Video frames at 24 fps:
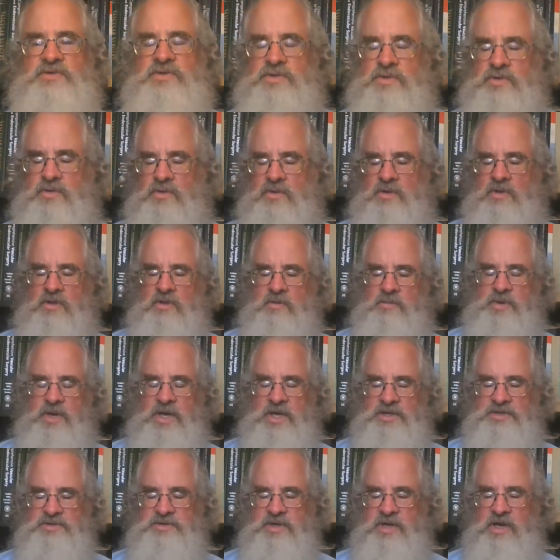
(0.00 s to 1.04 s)
tool of the
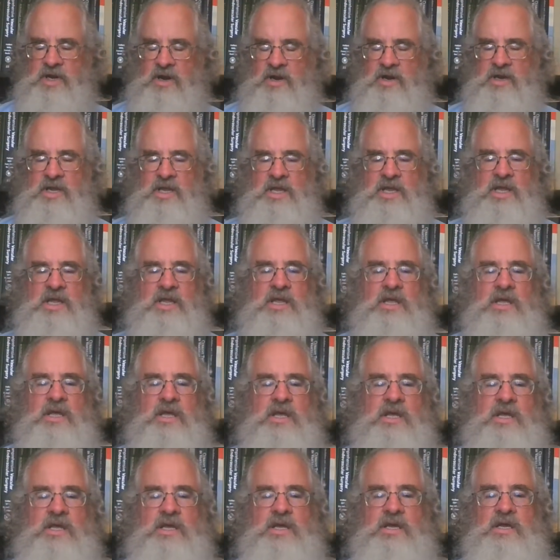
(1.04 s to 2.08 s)
patriarchy.
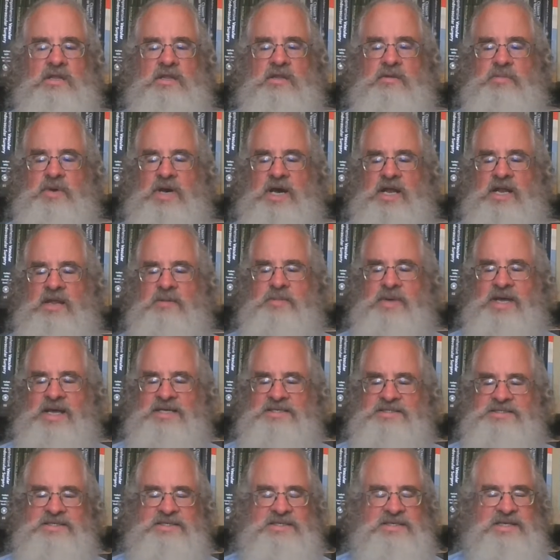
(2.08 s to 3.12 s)
The body
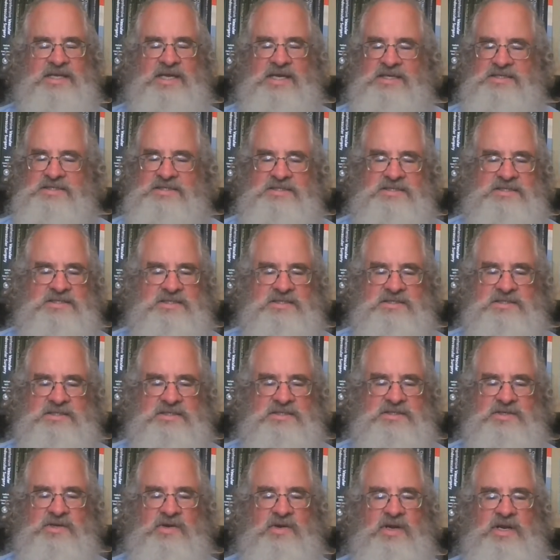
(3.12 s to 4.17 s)
mass index is just
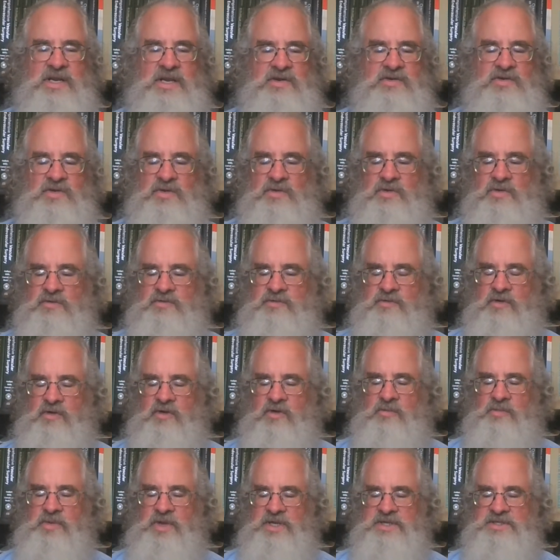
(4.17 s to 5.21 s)
a screening tool for
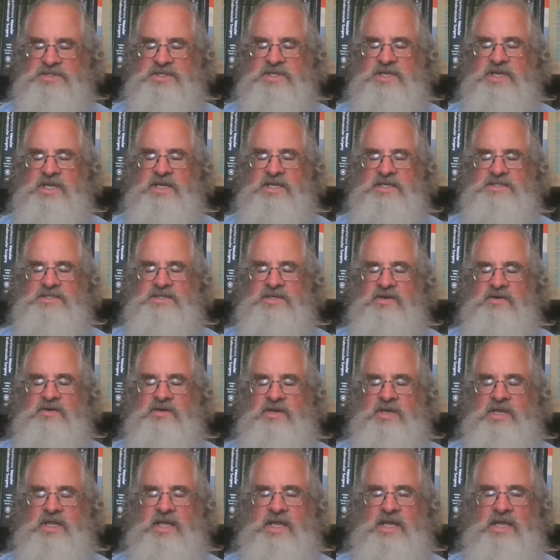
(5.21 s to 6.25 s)
obesity.
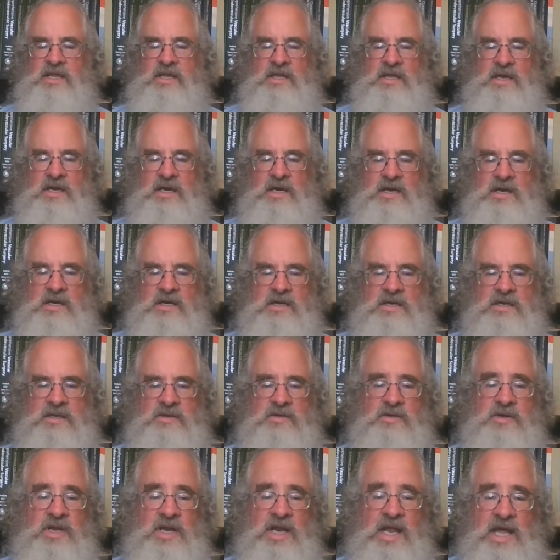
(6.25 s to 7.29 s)
Certainly,
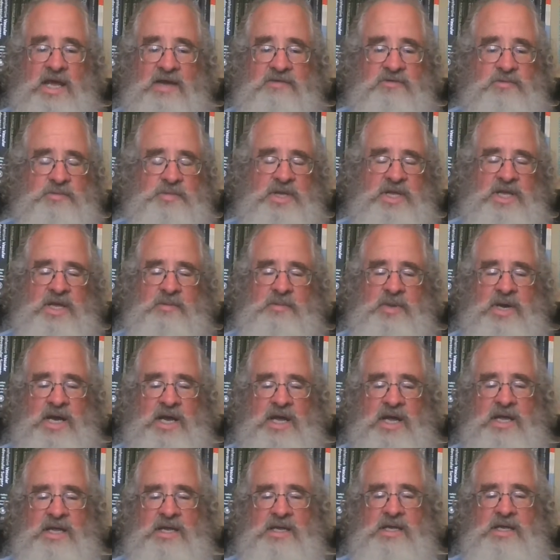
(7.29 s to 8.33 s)
you can have a
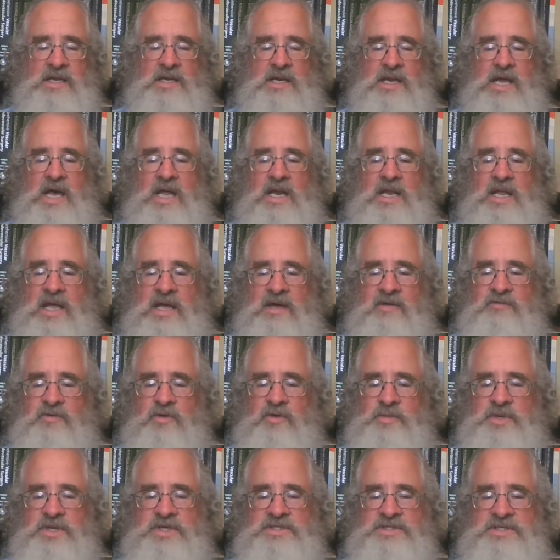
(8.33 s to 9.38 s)
BMI and not have
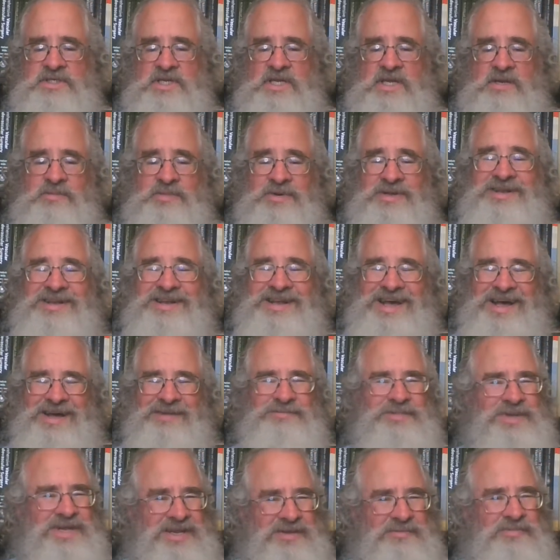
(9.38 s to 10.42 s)
obesity, but
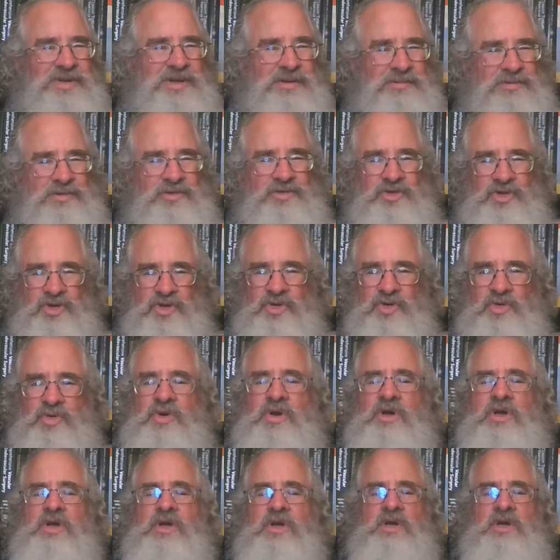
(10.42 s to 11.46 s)
not many people do.
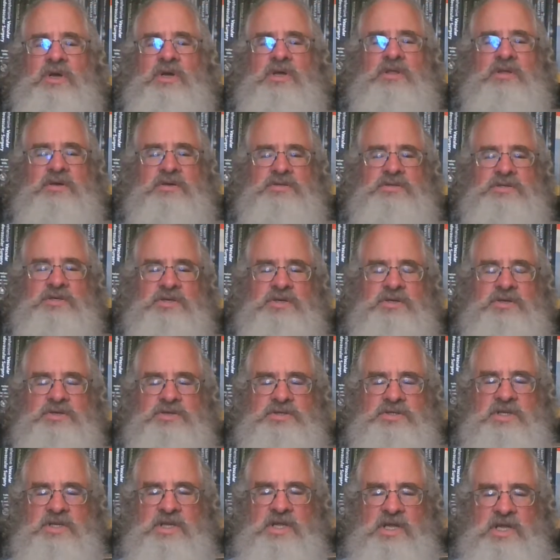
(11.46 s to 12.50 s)
Those are
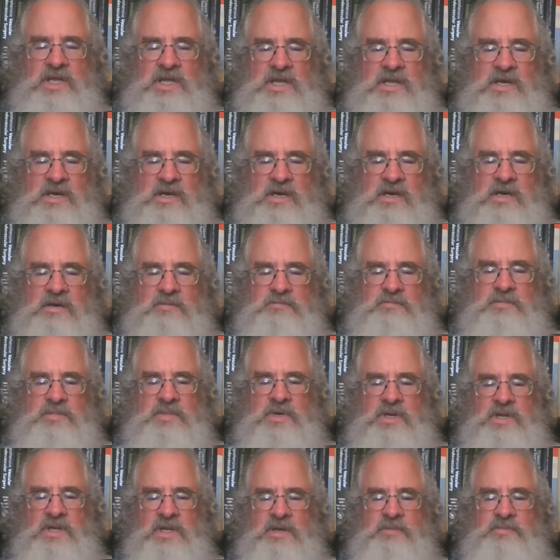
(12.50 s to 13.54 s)
usually
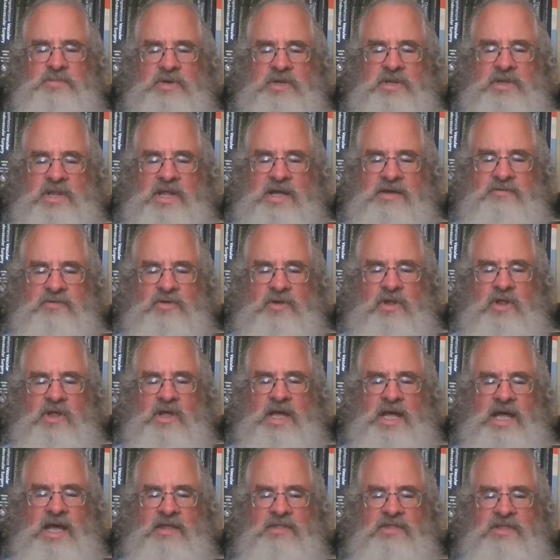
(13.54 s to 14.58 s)
Olympic level
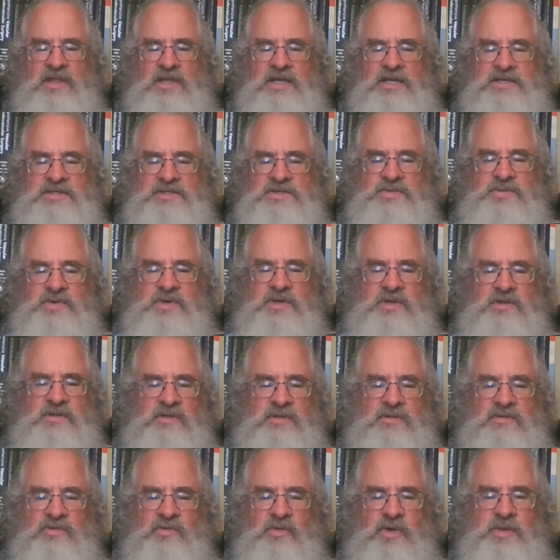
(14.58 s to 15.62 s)
athletes with
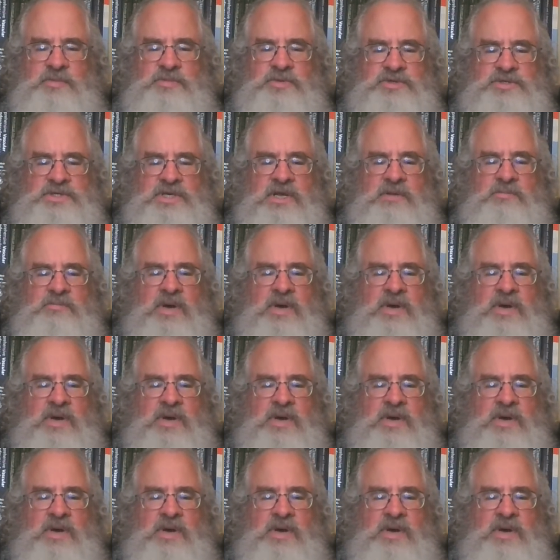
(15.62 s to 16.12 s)
3%